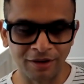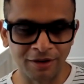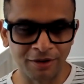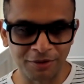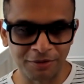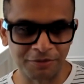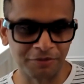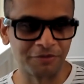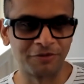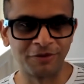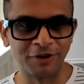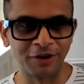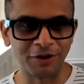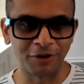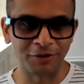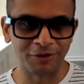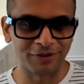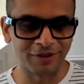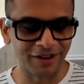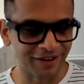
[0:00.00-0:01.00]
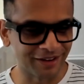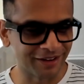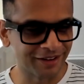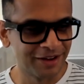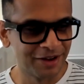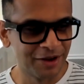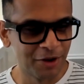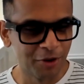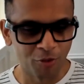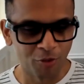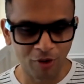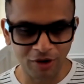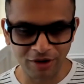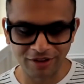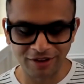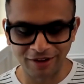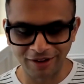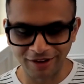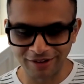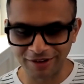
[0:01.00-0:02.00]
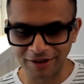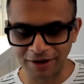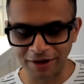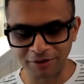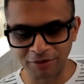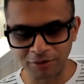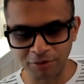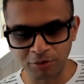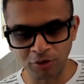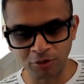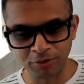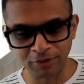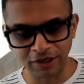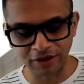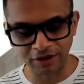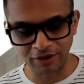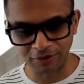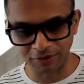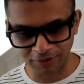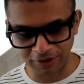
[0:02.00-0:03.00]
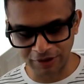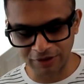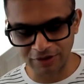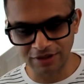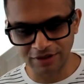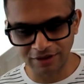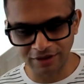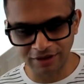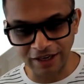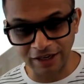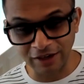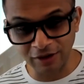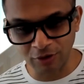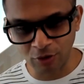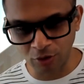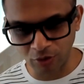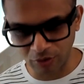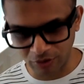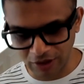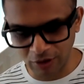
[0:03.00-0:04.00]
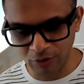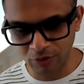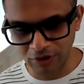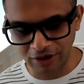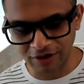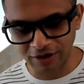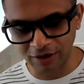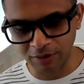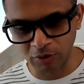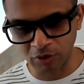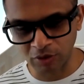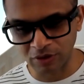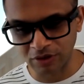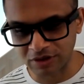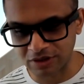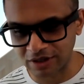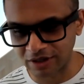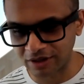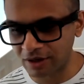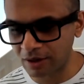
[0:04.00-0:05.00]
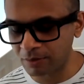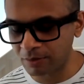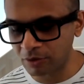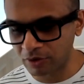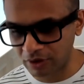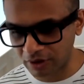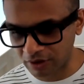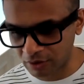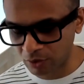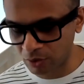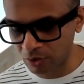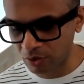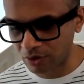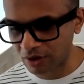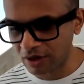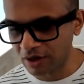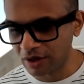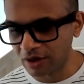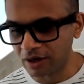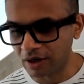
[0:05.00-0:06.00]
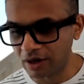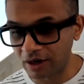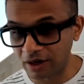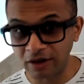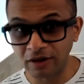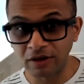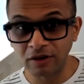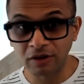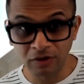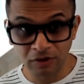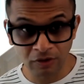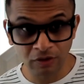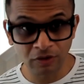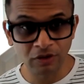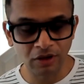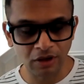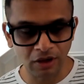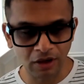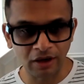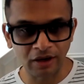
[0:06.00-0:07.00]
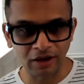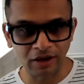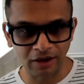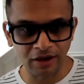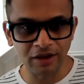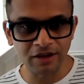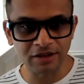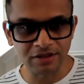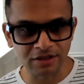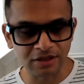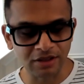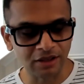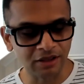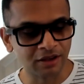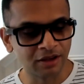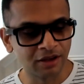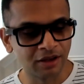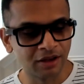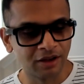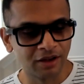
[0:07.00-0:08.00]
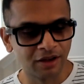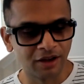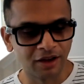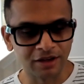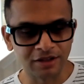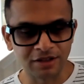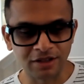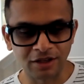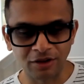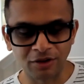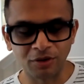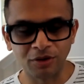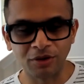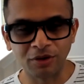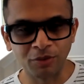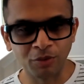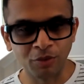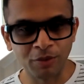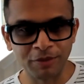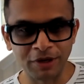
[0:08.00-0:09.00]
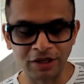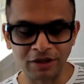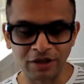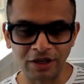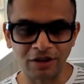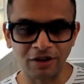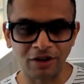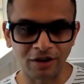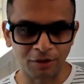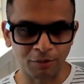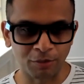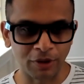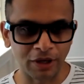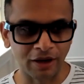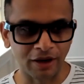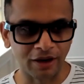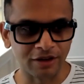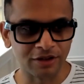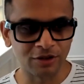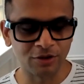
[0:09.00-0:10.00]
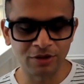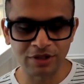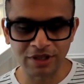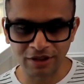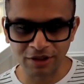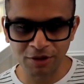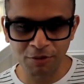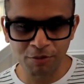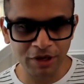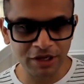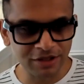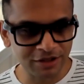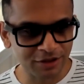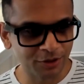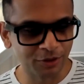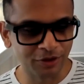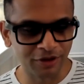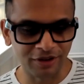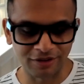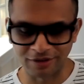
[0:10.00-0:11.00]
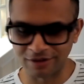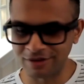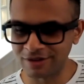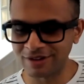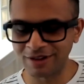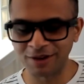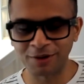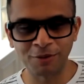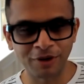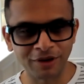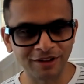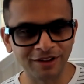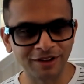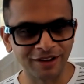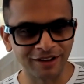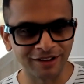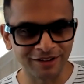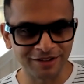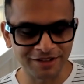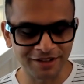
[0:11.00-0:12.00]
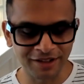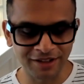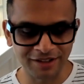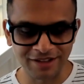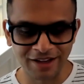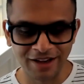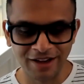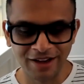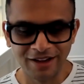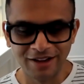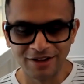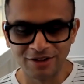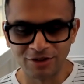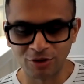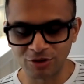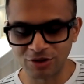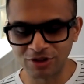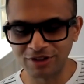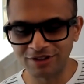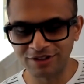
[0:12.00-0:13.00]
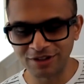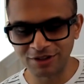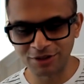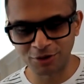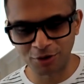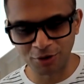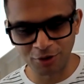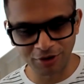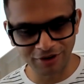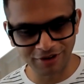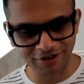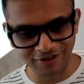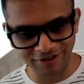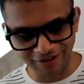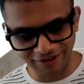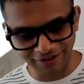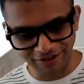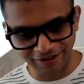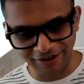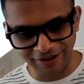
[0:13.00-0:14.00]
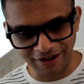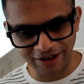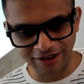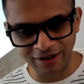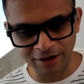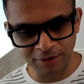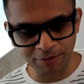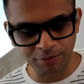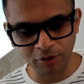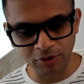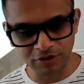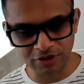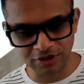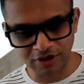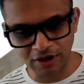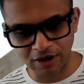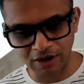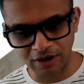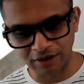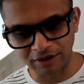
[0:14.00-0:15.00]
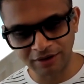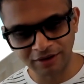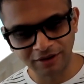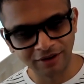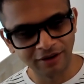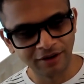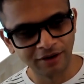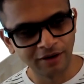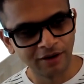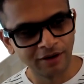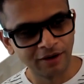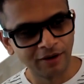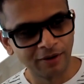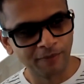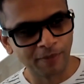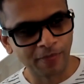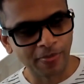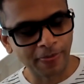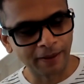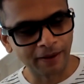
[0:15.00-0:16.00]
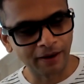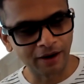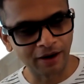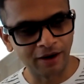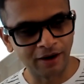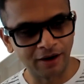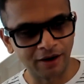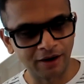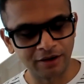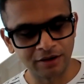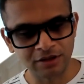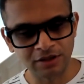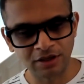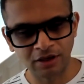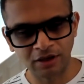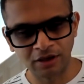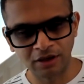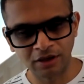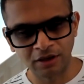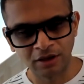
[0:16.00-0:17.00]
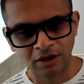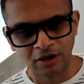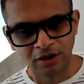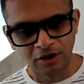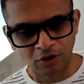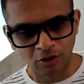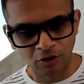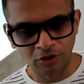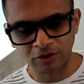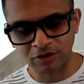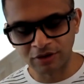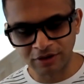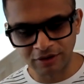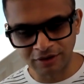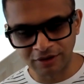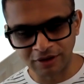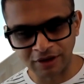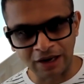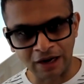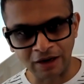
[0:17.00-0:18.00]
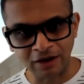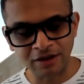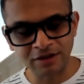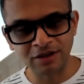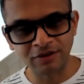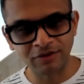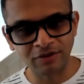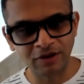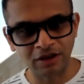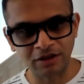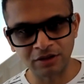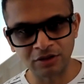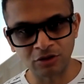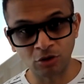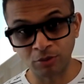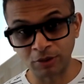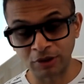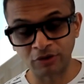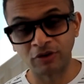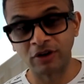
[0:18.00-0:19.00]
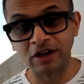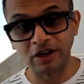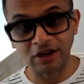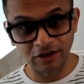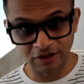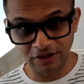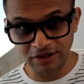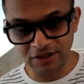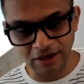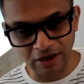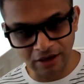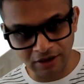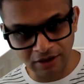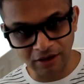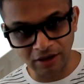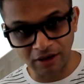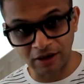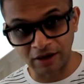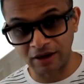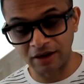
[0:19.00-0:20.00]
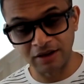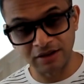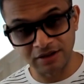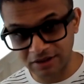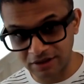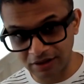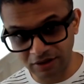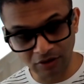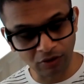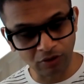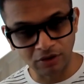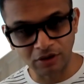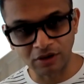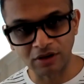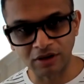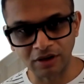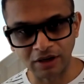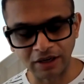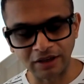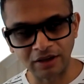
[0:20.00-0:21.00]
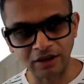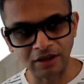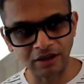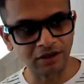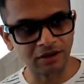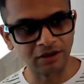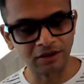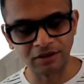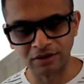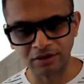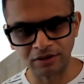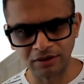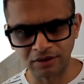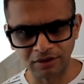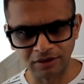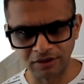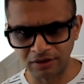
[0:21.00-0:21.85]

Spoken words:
in a fit of like what the hell kind of a moment, because telco, now Tata Motors, had come to recruit at ISC and said women need not apply, and she was like the best student, so she's like, what the hell is this? So she just wrote an angry postcard and saying, oh, the Tatas have done so much for India. They started ISC, in 19